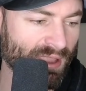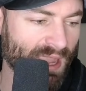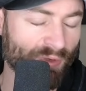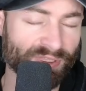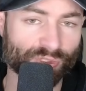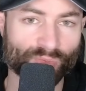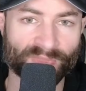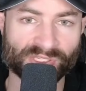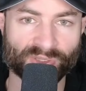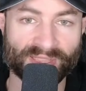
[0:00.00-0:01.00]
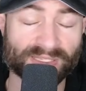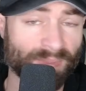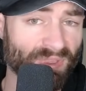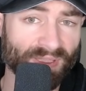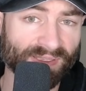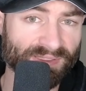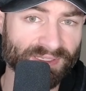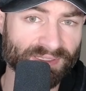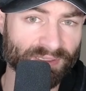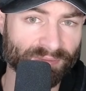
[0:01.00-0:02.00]
I would assume these are like simulated
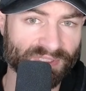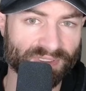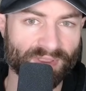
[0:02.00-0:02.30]
systems